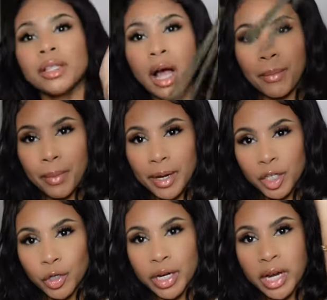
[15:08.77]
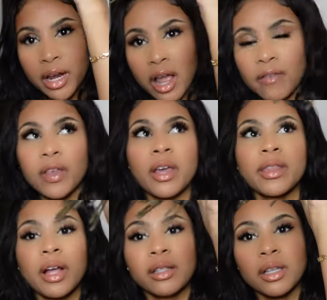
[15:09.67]
top of my tree. I feel like
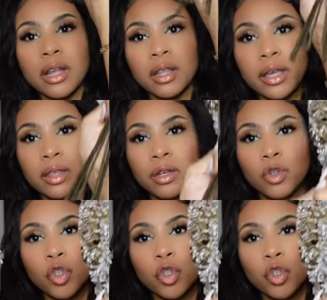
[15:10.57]
that's kind of like the new